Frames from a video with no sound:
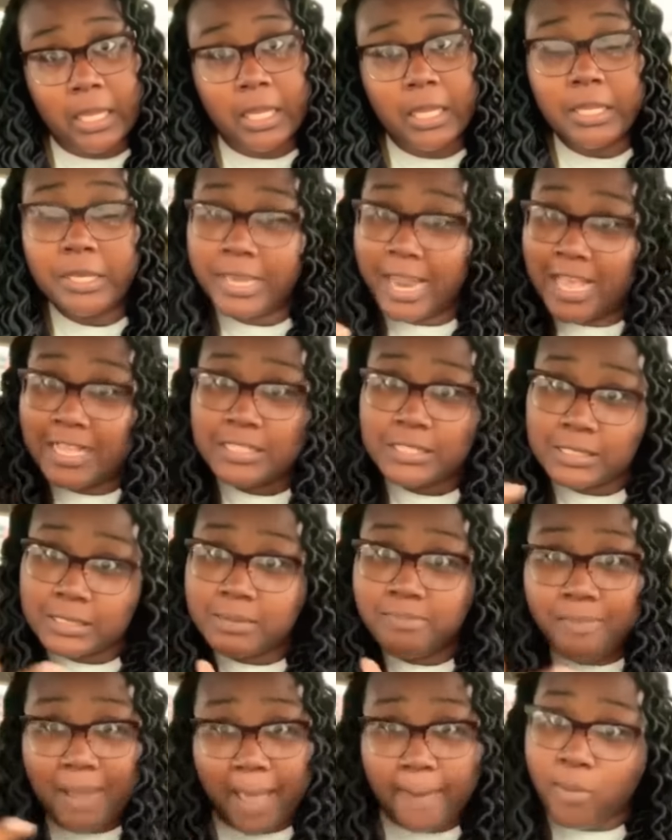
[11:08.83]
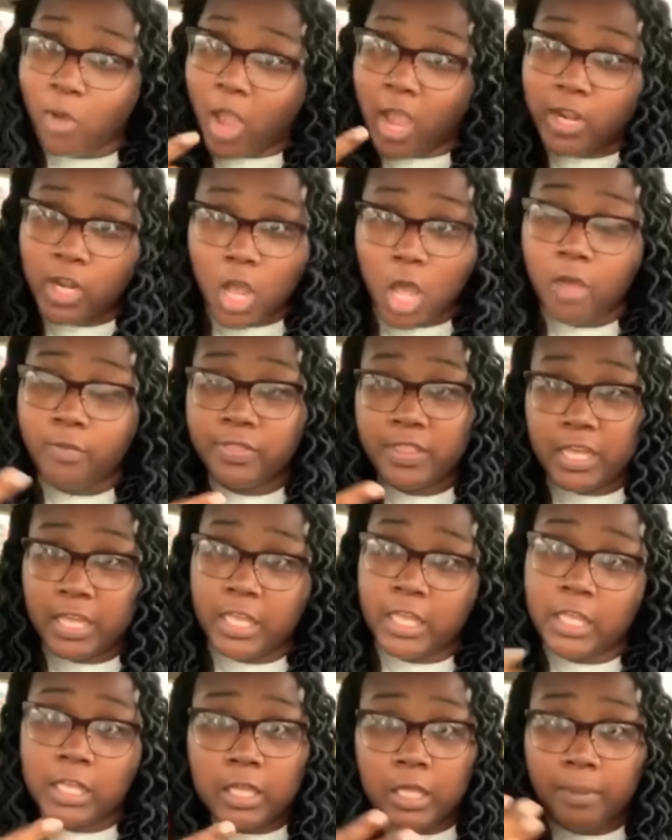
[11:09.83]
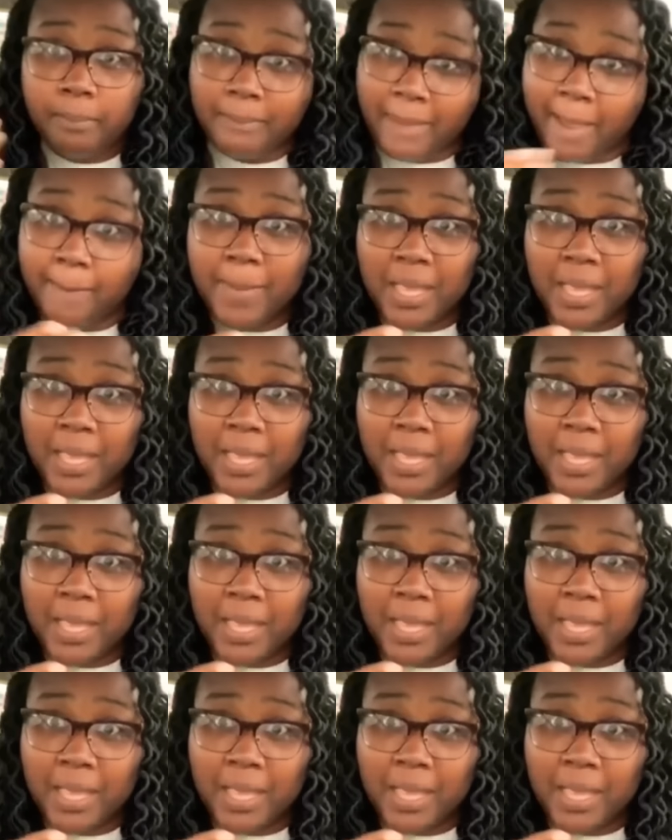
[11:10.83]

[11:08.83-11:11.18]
that's my partner on my